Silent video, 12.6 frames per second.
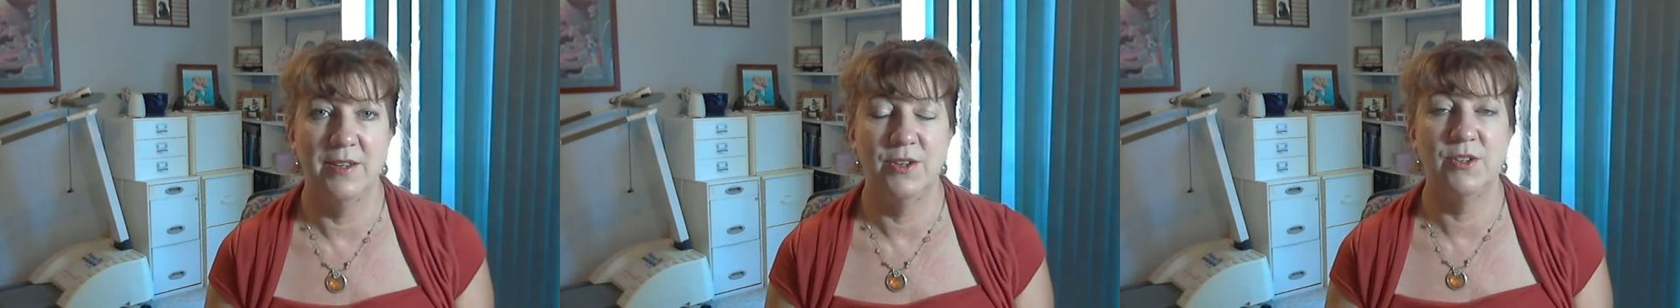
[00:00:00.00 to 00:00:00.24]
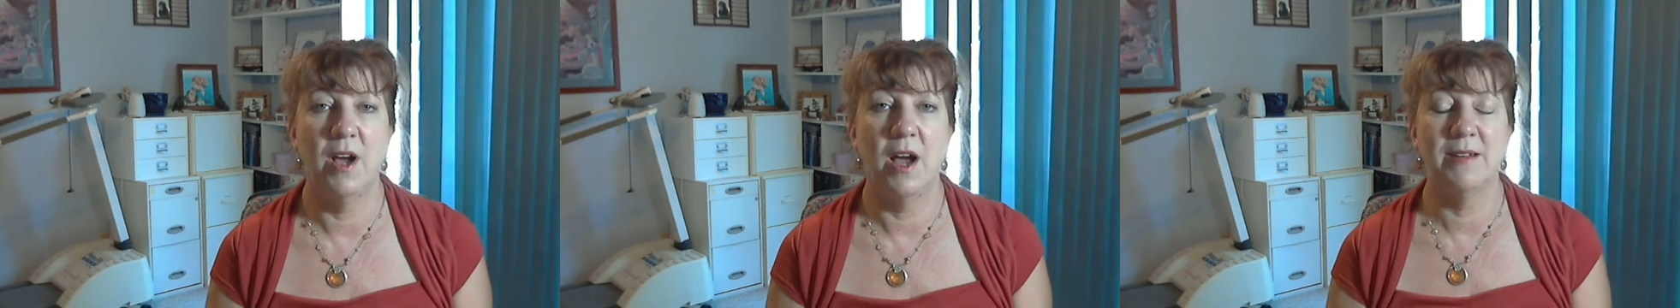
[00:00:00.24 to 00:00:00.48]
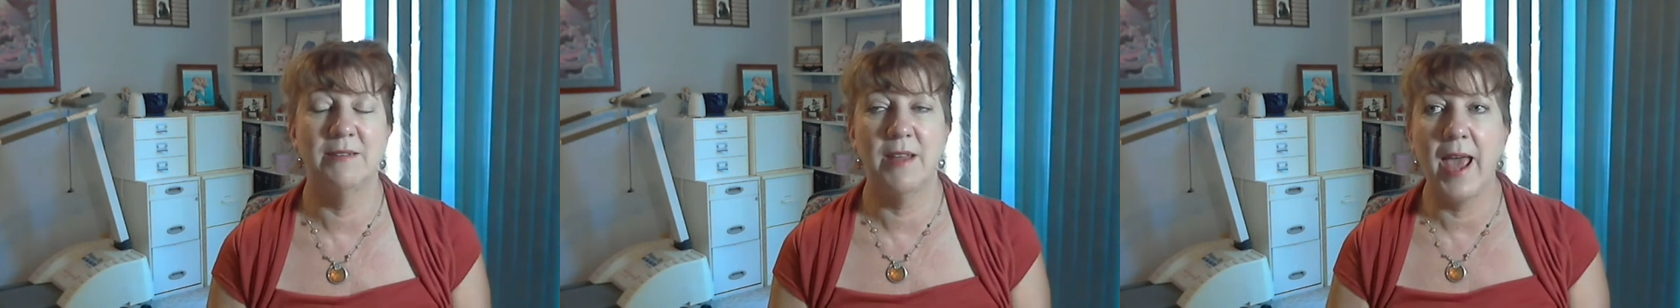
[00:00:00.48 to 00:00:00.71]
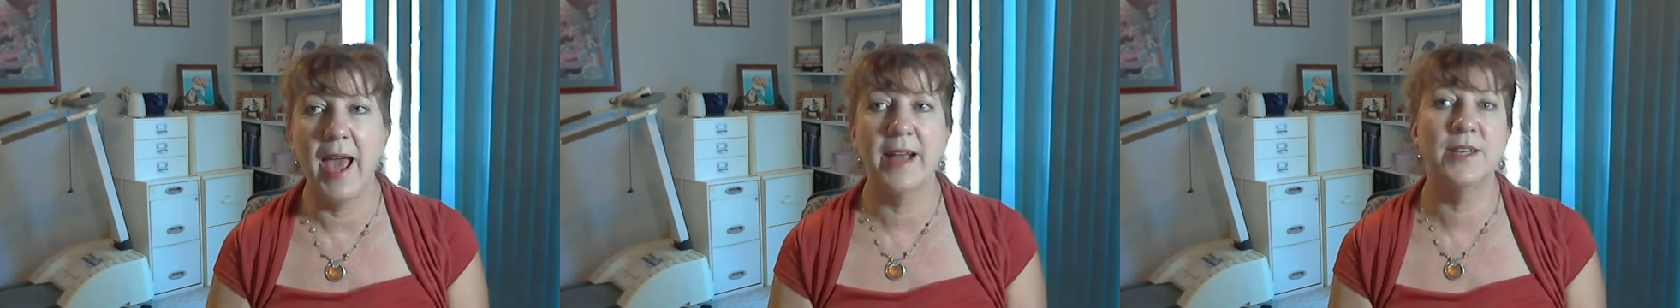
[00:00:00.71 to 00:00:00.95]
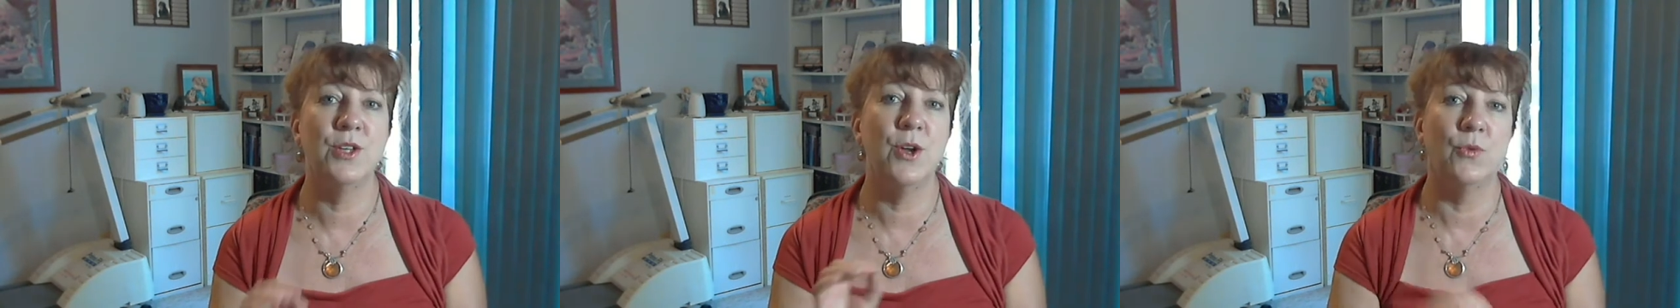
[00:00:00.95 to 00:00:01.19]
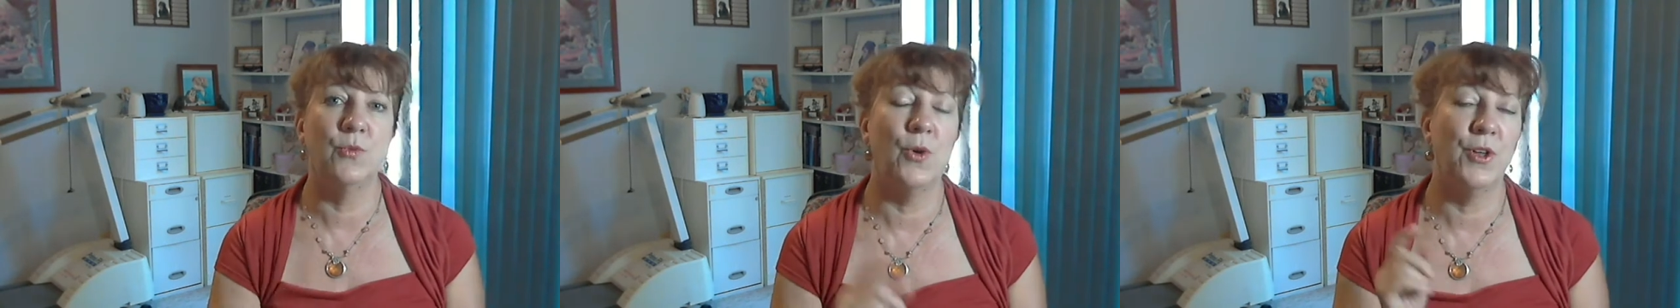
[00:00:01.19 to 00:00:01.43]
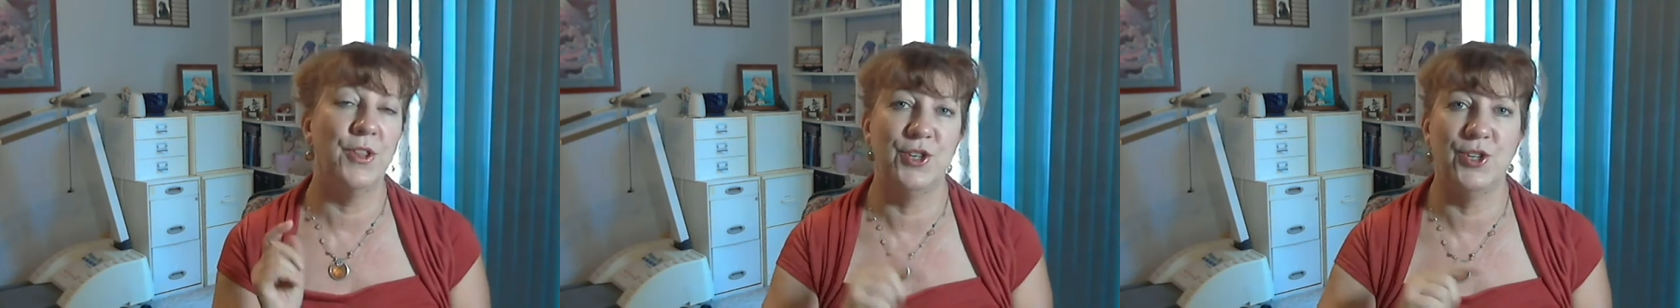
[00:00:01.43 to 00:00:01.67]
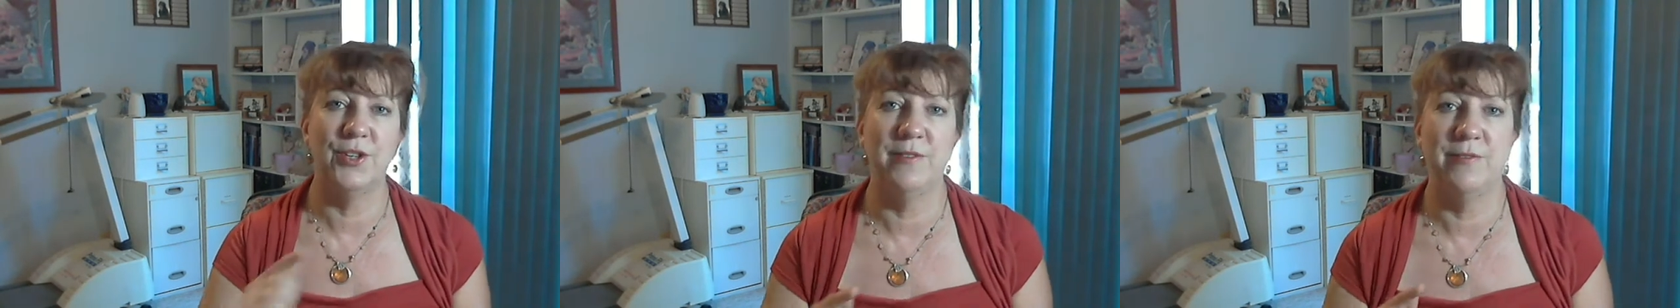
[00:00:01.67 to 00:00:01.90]
Your dog is acting a role
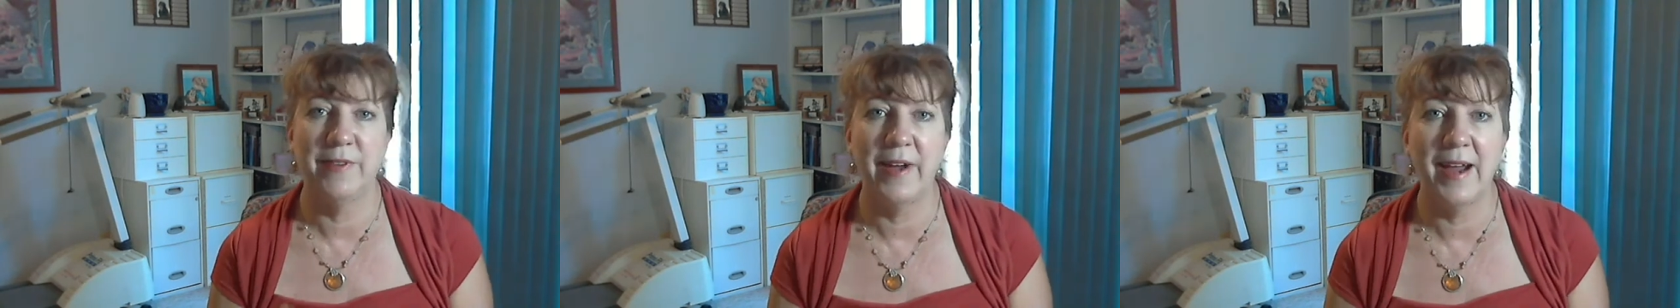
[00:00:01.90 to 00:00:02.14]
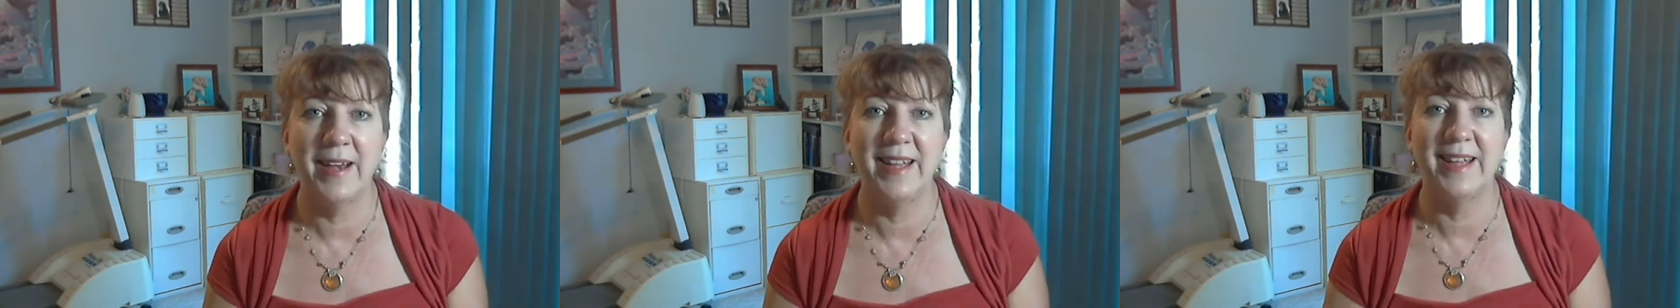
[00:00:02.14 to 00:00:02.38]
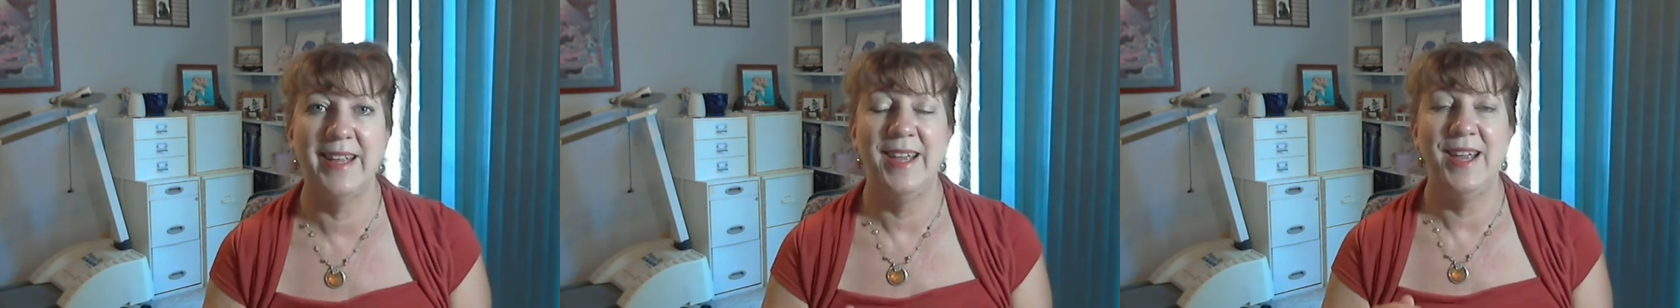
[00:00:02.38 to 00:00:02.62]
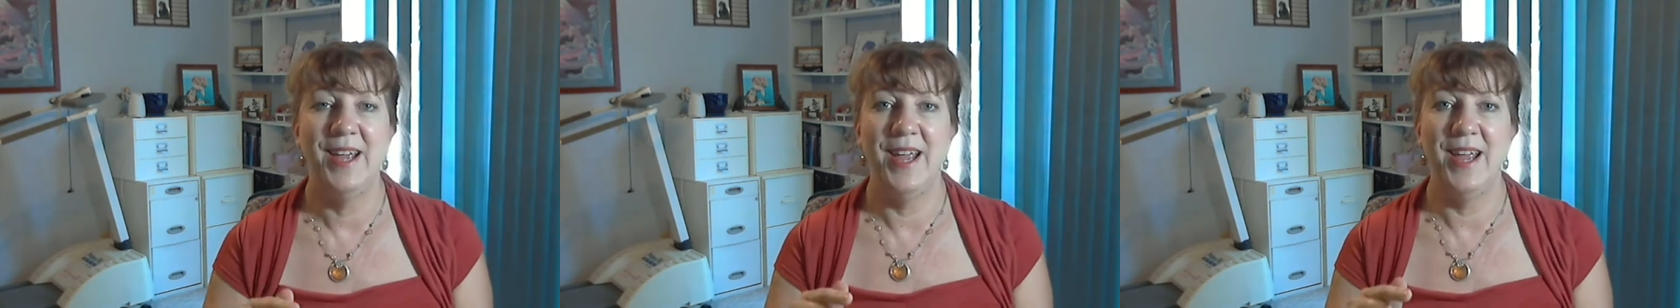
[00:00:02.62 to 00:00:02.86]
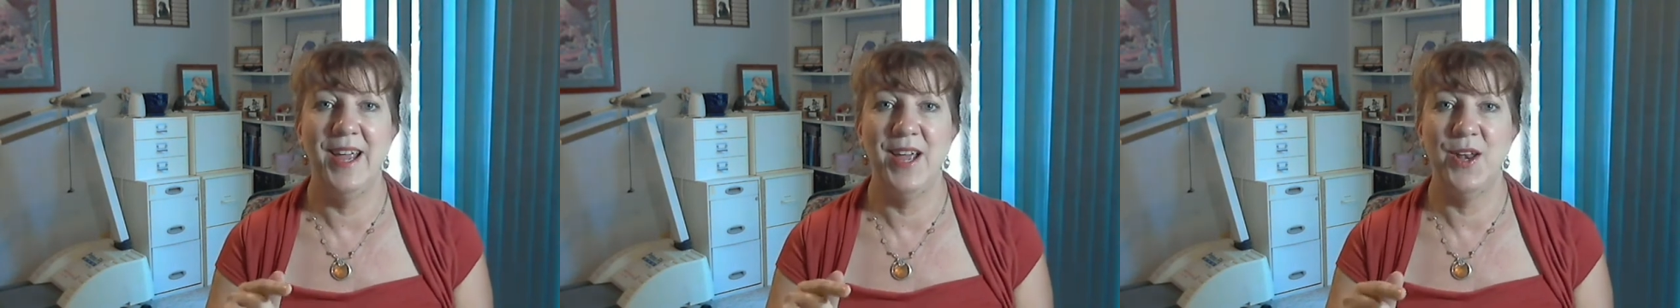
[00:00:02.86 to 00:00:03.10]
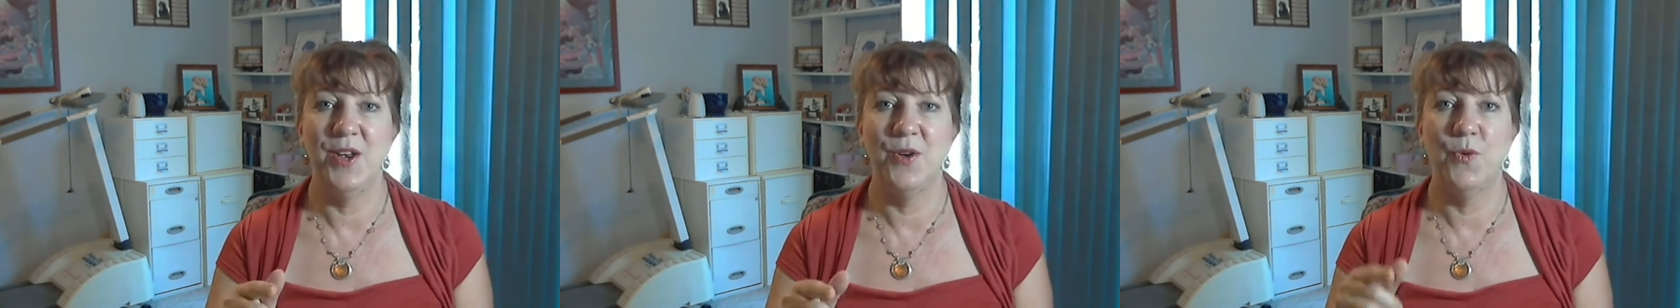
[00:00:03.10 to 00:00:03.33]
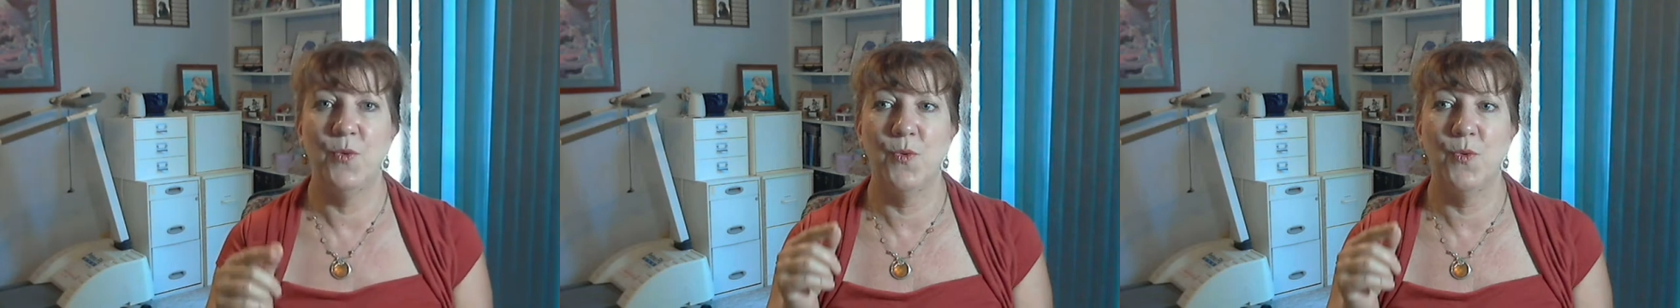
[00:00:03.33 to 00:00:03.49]
that you're defining and